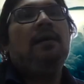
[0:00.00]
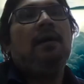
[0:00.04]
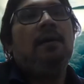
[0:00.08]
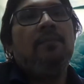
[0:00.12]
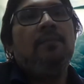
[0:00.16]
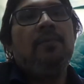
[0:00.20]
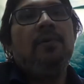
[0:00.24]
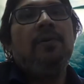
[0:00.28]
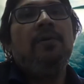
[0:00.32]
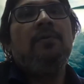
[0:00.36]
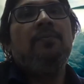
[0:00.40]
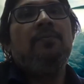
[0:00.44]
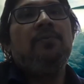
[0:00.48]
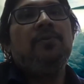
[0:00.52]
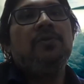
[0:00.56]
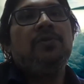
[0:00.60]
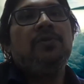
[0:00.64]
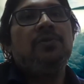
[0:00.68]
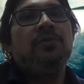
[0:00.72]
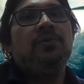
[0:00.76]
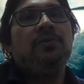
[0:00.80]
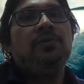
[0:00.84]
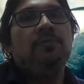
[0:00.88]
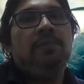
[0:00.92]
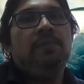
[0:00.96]
I'm going to
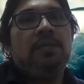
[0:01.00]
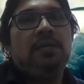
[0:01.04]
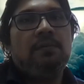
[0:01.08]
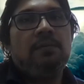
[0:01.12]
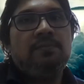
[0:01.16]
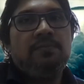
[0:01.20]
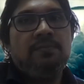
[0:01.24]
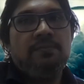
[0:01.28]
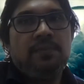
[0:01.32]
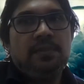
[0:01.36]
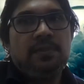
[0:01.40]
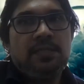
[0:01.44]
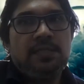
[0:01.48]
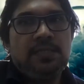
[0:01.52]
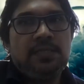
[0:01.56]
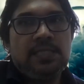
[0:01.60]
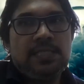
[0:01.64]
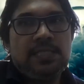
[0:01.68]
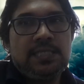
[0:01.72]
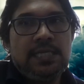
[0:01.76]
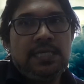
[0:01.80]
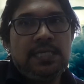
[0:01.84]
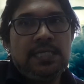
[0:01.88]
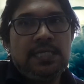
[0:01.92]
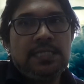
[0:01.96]
push you to become
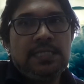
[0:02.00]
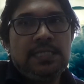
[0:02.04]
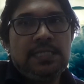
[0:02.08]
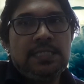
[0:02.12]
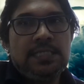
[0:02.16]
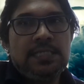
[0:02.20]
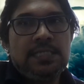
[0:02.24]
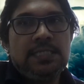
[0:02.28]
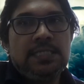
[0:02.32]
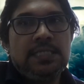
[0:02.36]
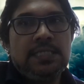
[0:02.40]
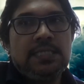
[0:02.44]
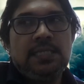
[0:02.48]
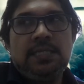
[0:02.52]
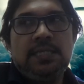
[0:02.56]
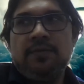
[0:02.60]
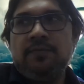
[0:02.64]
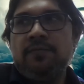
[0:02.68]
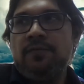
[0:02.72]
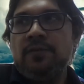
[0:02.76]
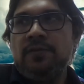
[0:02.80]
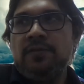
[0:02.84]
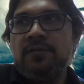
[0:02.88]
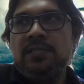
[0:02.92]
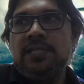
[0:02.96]
consultants uh,
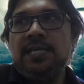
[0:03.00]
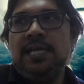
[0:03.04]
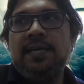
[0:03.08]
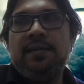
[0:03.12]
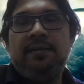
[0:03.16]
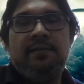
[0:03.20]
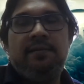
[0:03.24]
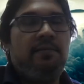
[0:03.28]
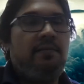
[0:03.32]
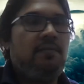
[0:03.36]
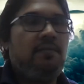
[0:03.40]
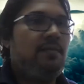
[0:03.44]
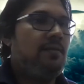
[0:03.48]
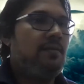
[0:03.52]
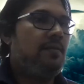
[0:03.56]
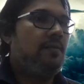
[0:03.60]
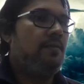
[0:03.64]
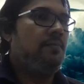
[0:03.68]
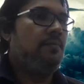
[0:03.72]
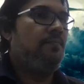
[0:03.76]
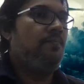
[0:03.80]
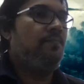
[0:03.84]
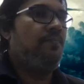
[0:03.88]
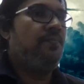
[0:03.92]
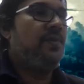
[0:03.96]
for standards,
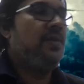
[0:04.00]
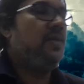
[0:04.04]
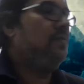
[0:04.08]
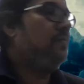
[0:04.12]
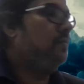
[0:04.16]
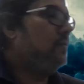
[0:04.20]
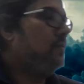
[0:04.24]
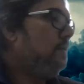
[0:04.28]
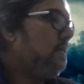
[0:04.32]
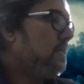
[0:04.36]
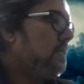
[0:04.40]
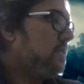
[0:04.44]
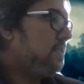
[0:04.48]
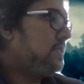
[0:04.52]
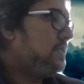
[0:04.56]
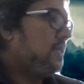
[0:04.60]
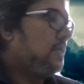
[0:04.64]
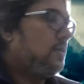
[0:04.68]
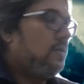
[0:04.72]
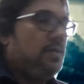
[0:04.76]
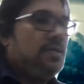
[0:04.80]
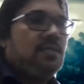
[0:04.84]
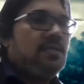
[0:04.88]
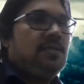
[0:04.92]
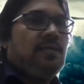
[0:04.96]
information
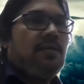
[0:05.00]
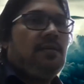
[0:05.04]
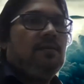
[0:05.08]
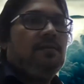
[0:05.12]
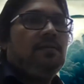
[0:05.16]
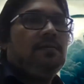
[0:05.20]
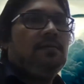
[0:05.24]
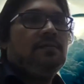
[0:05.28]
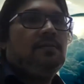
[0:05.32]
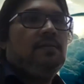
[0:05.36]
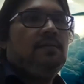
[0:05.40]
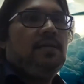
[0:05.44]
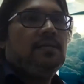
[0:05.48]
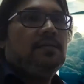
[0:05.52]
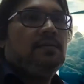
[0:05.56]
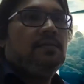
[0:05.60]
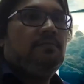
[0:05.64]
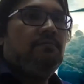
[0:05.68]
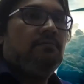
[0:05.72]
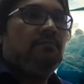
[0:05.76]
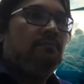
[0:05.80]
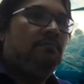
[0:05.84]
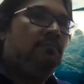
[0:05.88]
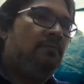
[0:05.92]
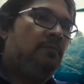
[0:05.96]
security standards. There's a
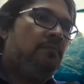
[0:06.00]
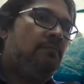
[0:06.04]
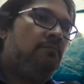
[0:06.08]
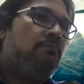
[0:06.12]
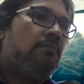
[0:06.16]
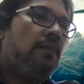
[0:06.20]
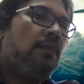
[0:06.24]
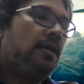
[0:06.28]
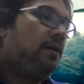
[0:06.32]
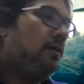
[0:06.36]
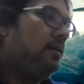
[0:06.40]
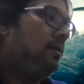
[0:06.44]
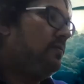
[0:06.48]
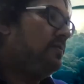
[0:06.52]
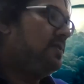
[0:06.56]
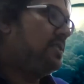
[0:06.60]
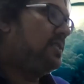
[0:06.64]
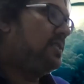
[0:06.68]
bucket of